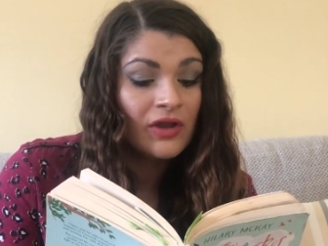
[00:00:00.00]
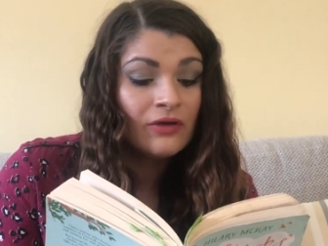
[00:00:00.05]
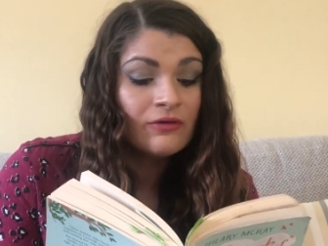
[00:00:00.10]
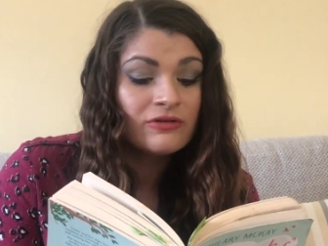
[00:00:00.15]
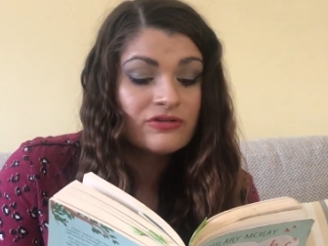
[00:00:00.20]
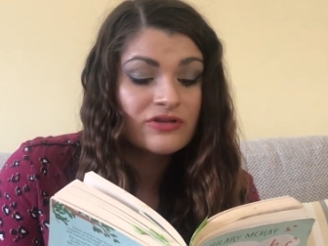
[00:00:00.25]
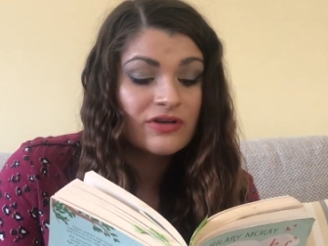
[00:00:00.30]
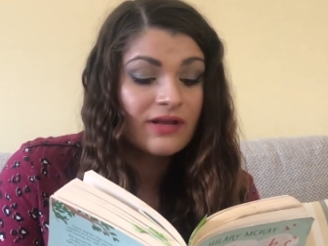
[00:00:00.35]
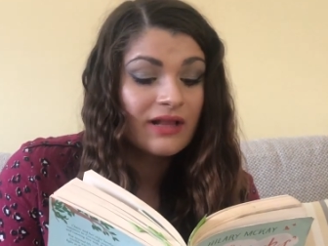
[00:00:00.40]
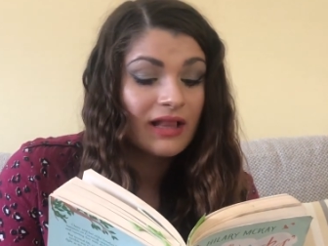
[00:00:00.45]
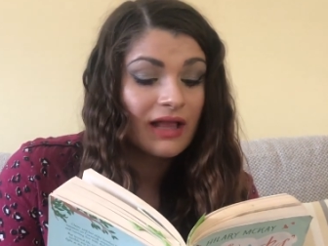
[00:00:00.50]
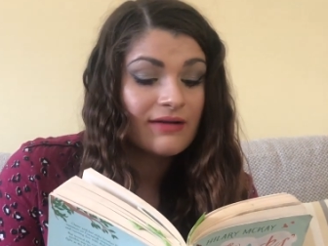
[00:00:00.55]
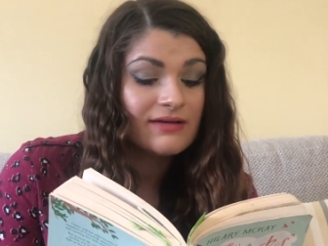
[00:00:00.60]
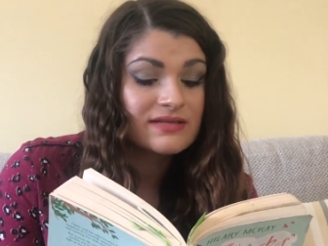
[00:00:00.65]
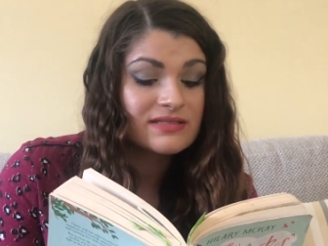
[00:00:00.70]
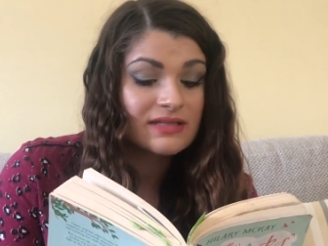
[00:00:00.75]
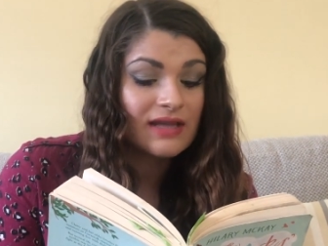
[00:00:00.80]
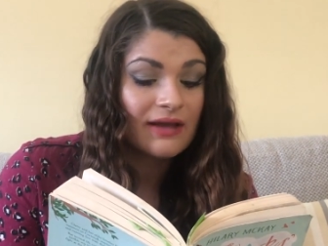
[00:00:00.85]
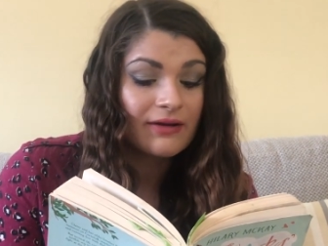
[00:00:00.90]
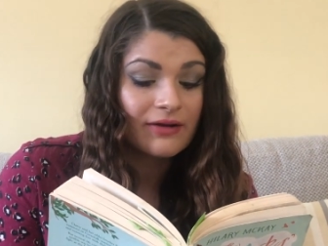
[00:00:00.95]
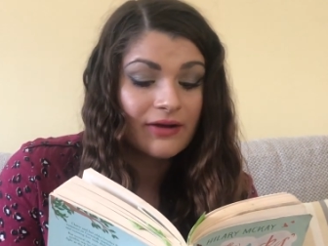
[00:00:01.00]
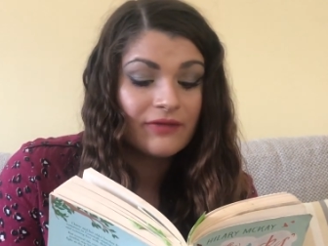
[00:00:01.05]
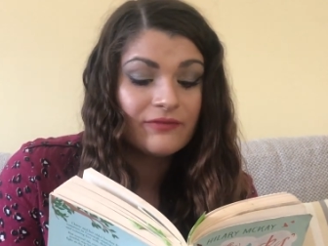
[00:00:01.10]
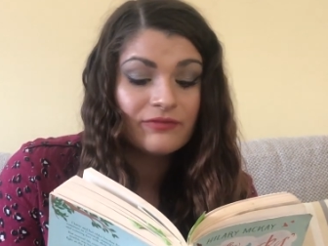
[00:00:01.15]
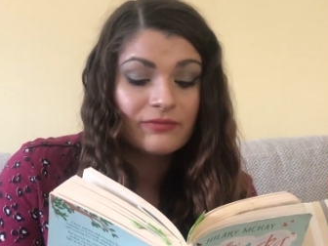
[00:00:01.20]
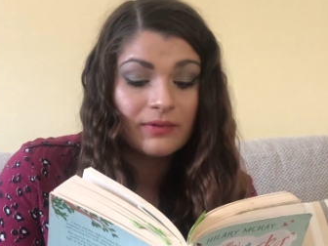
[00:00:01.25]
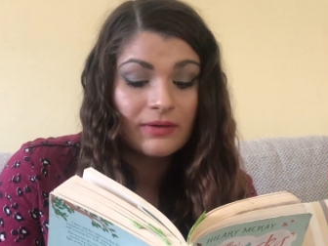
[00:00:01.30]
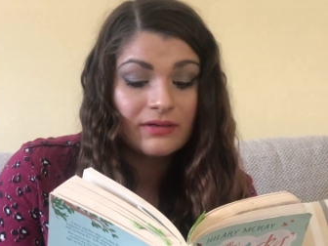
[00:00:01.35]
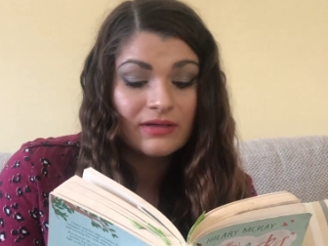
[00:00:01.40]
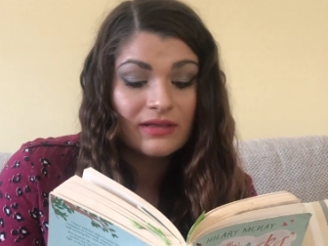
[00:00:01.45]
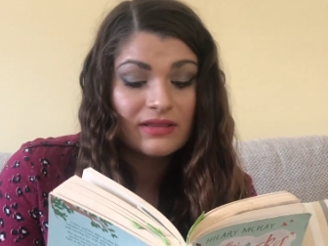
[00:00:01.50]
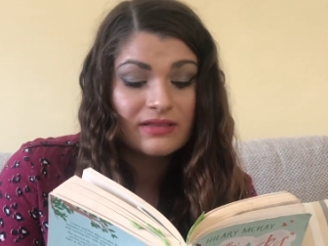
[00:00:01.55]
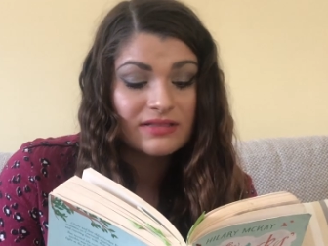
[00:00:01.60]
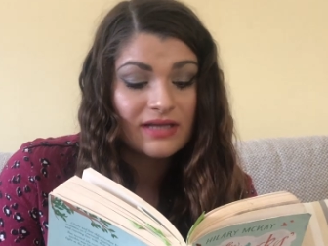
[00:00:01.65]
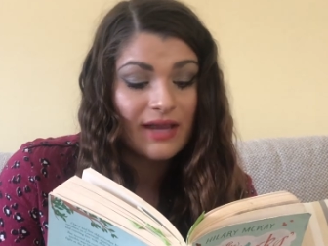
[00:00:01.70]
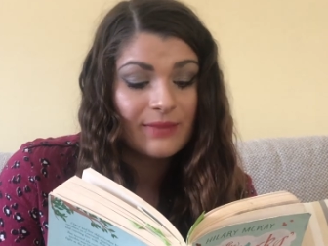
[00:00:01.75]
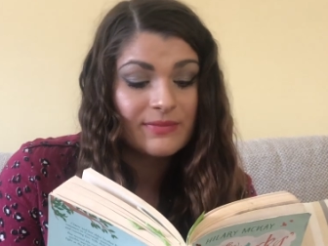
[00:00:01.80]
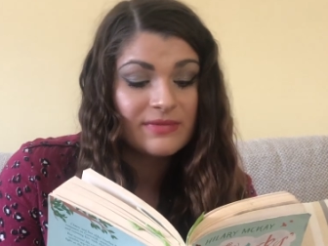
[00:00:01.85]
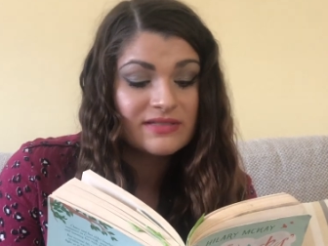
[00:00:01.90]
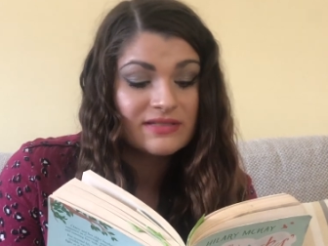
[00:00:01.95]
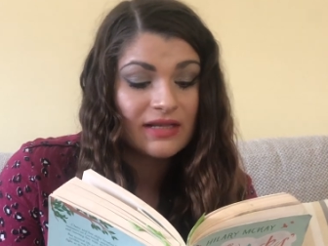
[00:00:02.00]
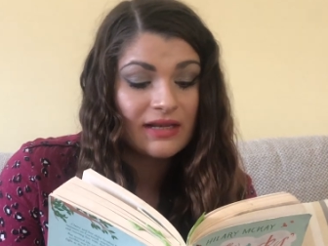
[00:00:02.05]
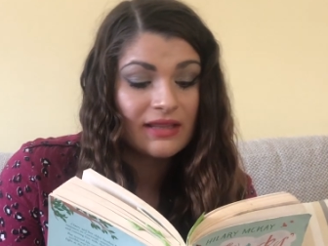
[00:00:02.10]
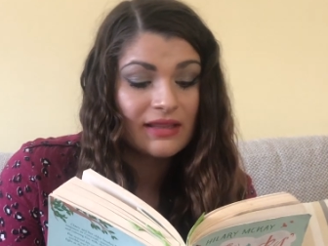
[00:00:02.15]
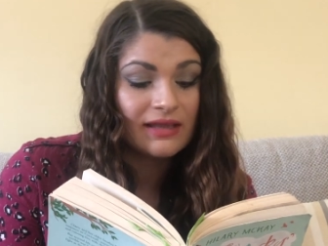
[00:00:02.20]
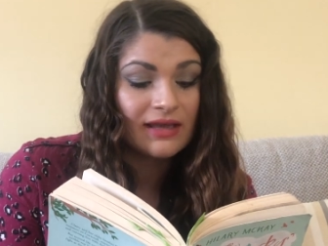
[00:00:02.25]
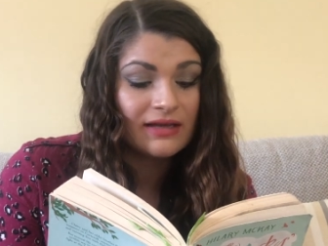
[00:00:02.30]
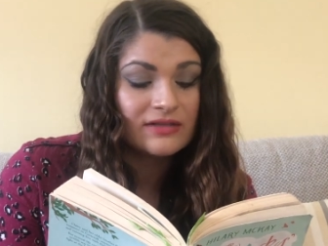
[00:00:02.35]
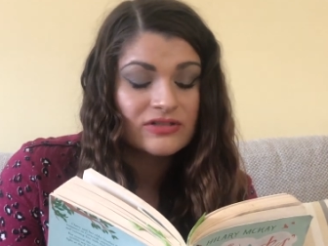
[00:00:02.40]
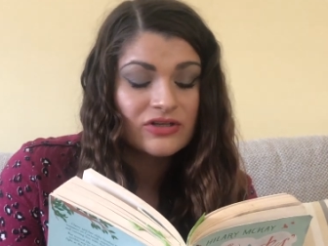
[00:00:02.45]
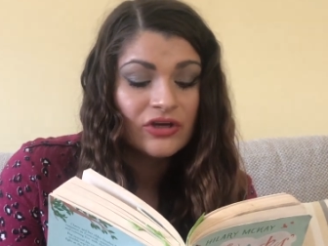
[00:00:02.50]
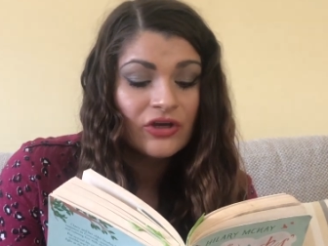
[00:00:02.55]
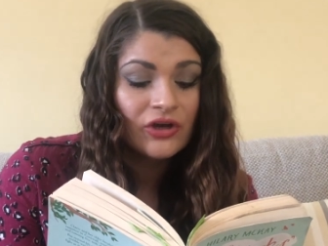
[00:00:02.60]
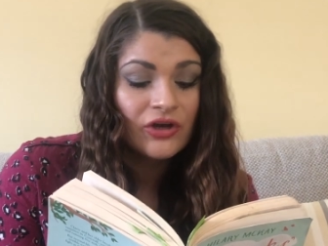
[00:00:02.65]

retrieved Clary's napkin from under the table and said at the end,